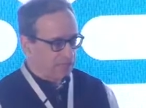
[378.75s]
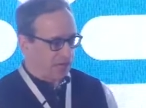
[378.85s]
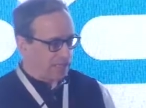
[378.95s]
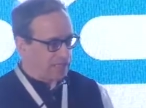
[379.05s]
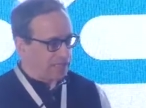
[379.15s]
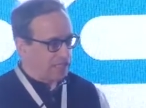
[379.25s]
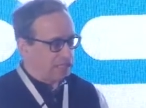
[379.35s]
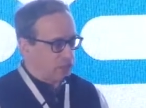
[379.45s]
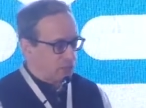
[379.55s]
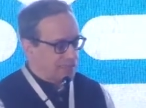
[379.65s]
I, I,
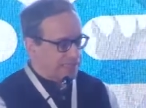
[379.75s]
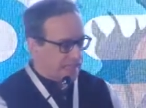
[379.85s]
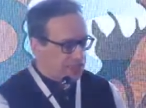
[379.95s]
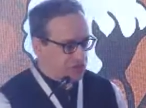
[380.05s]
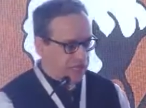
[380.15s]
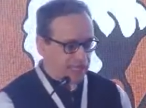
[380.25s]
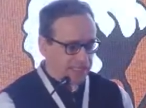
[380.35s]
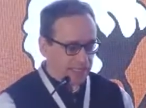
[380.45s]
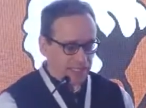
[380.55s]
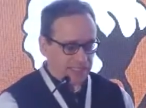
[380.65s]
always like to
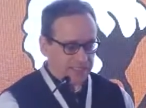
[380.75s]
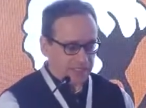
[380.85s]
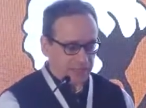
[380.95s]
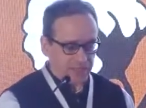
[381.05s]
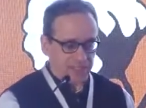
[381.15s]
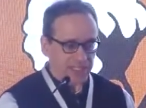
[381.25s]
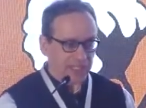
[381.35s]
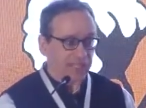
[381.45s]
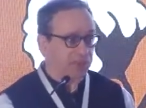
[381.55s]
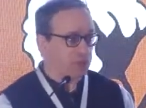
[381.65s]
highlight um, that
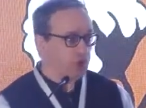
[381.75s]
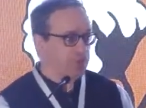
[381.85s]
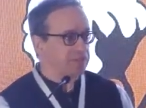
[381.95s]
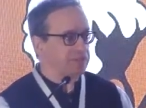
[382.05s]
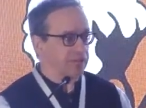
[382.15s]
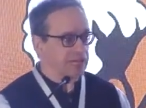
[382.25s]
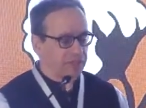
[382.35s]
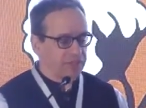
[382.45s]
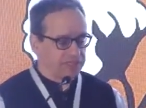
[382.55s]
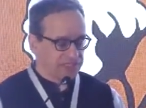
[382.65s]
at the moment,
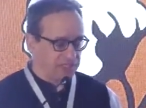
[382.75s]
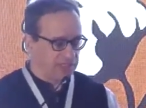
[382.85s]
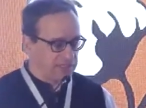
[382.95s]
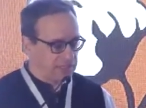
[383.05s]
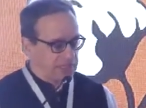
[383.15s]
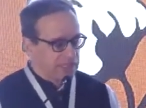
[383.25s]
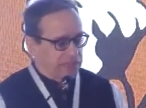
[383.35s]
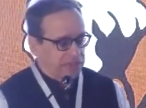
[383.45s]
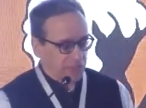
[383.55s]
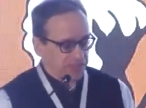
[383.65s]
maybe still
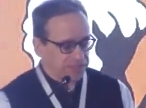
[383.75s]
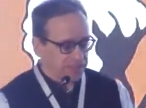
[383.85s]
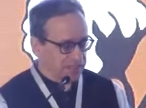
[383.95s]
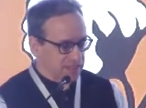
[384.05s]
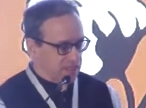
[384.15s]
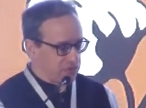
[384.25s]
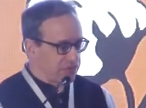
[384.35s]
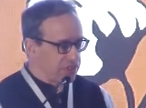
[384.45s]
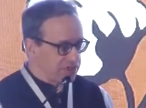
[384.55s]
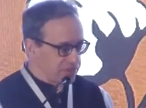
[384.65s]
the Western uh,
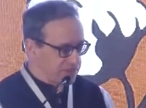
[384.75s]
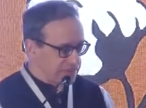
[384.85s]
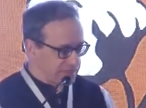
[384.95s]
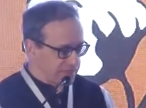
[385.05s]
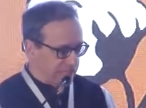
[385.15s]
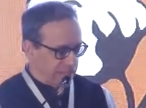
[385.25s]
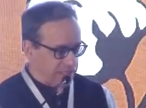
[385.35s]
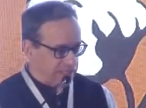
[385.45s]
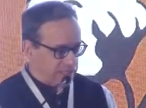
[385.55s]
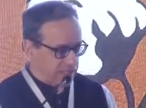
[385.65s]
regions,
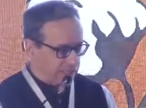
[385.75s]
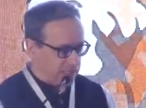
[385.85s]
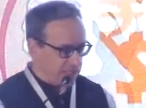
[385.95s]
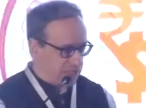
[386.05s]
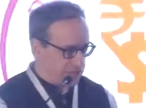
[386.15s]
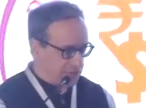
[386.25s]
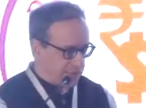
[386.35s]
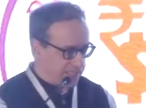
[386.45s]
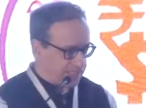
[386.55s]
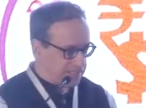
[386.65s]
Canada, uh,
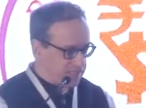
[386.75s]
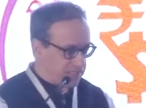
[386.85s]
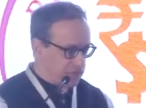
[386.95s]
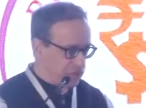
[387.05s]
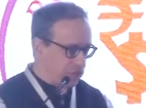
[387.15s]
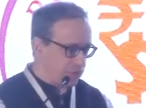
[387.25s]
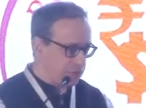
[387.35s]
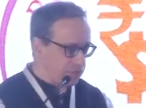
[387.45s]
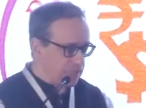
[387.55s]
US, uh, Europe,